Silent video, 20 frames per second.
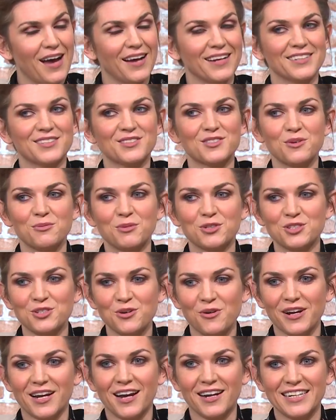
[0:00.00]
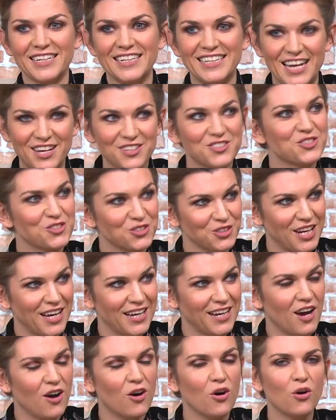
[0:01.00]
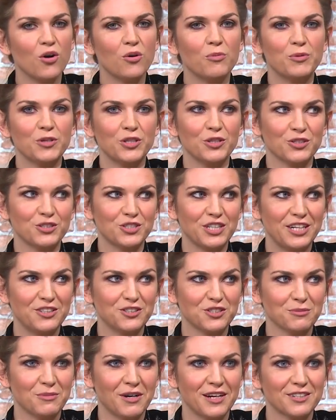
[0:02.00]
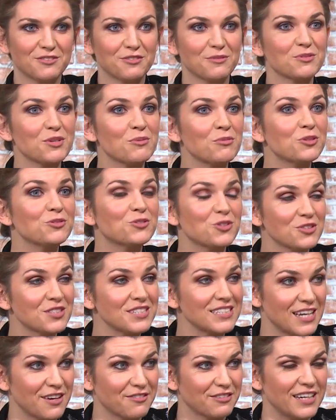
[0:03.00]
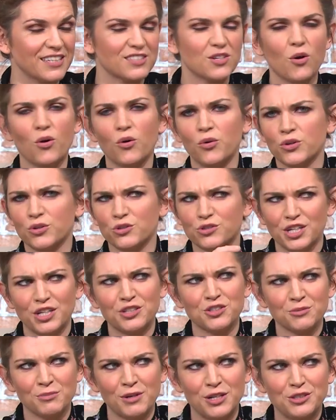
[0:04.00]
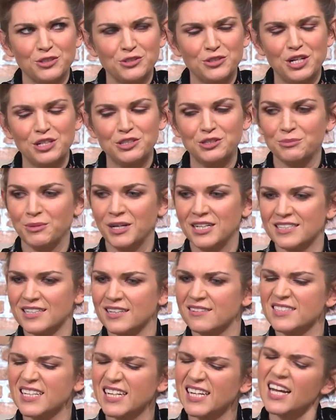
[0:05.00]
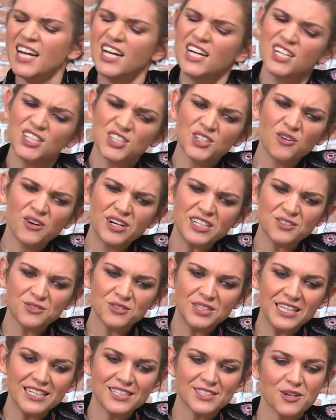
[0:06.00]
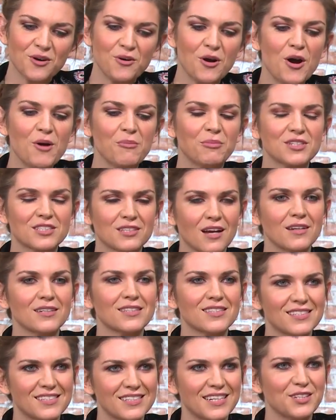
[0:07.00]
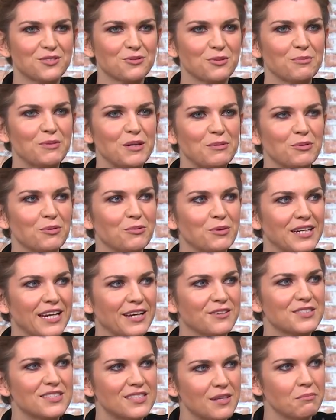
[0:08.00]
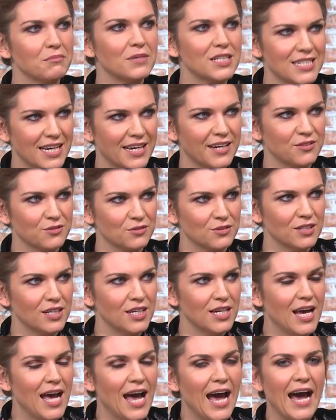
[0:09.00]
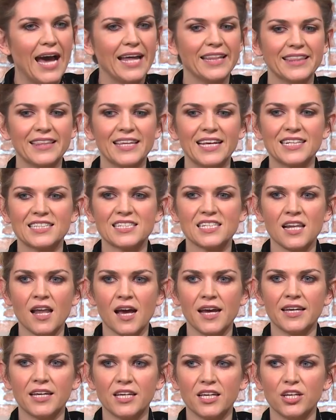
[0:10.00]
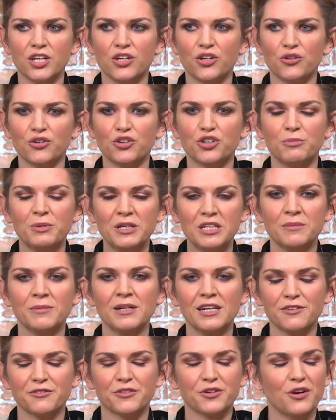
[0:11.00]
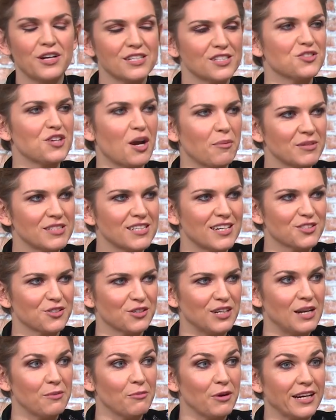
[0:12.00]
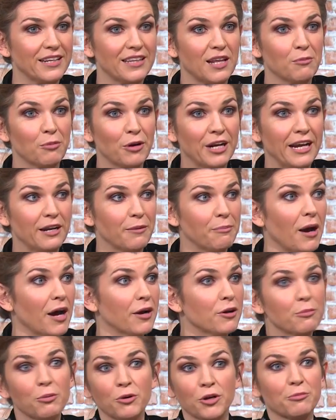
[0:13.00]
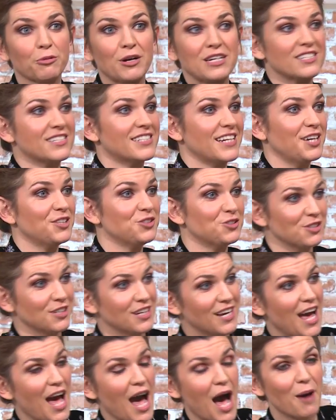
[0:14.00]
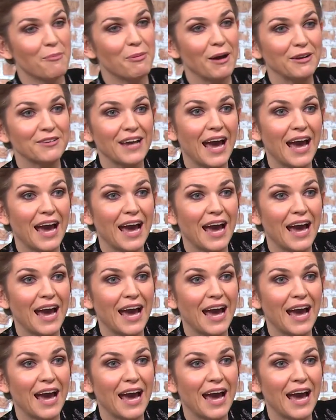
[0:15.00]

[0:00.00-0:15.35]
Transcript: And so much so I got it yesterday. Oh, but you'll change your mind. From someone who doesn't have kids. Oh, you'll change your mind. You'll change your mind. And I was like, no, I don't think so. But it's gotten to the stage where people will now sit me down. And it's like, you know, you could be in the middle of the Crescent Shopping Centre in Limerick and they'll bring out a PowerPoint presentation about